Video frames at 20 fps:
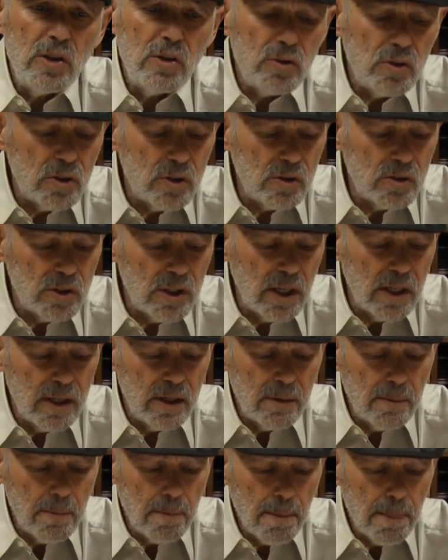used to
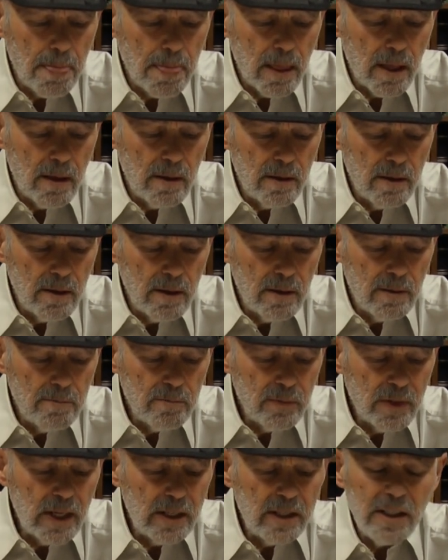say
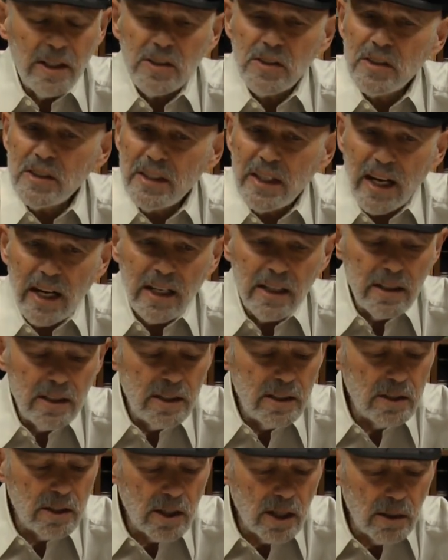that it is not
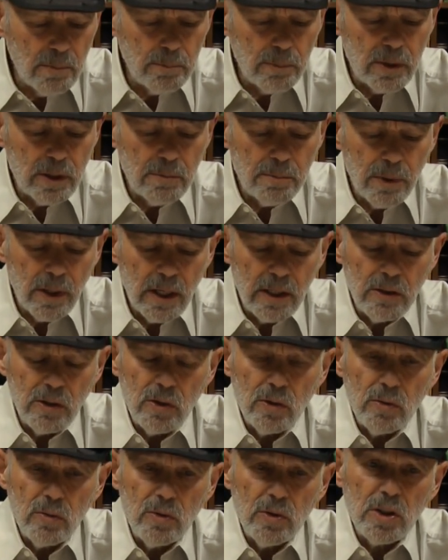incumbent upon
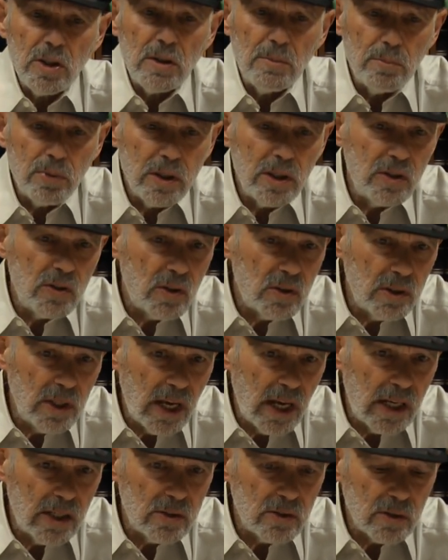you to complete the
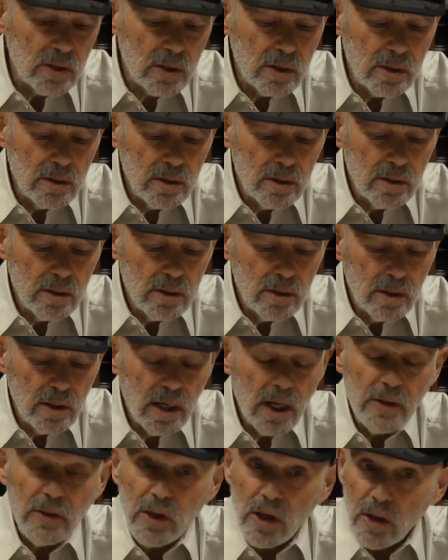task.
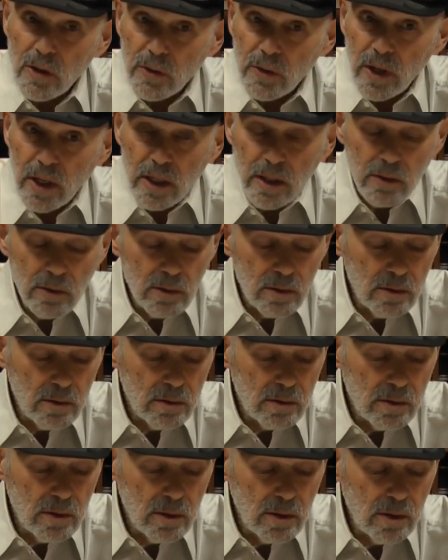On the other hand,
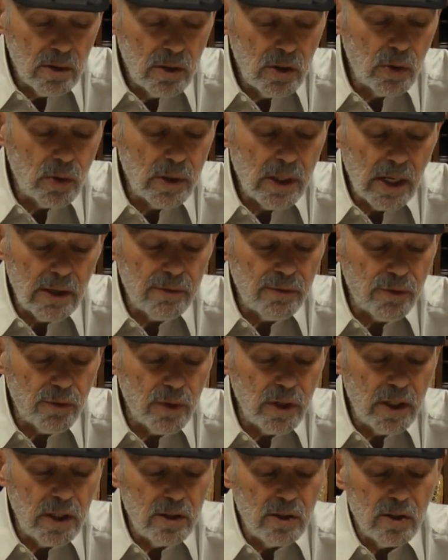you are not
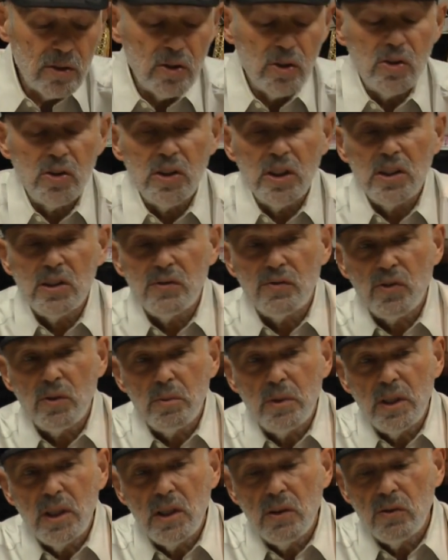free to desist
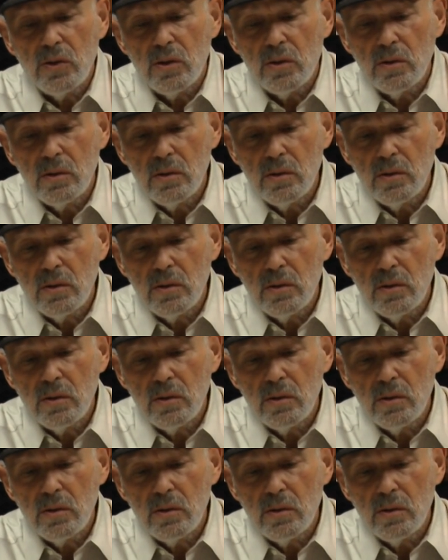from it either.